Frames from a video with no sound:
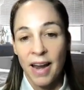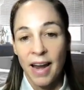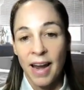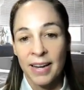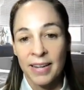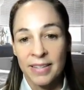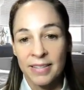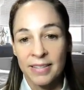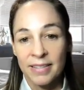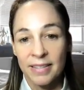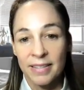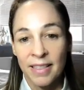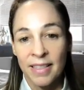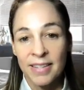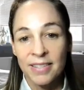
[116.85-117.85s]
And
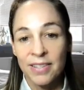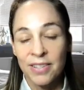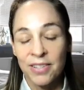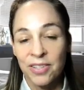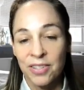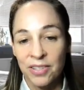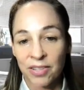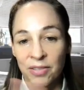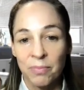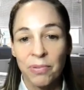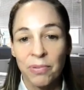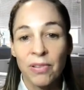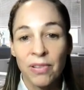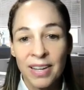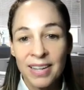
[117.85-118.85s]
this is just
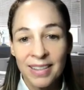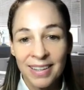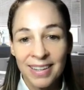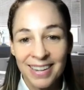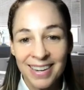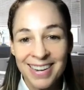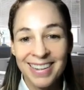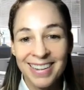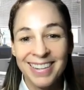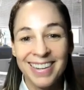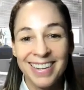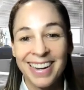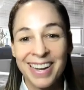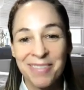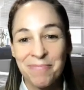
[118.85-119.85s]
completely
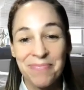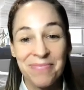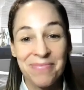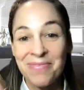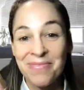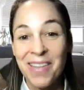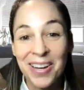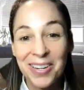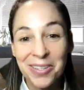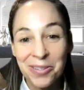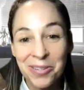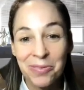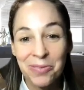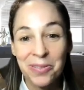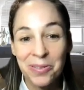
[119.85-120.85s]
not
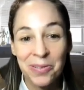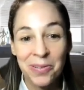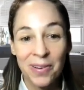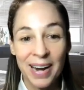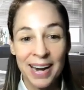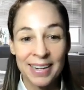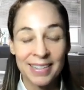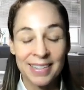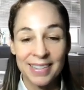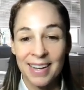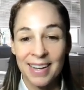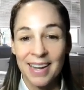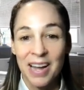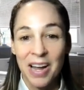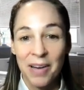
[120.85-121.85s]
true, and
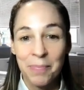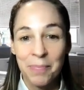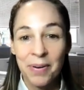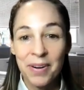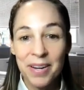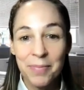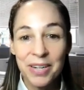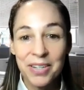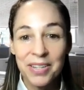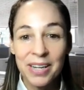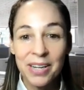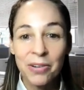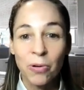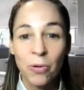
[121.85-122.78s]
pretty much like an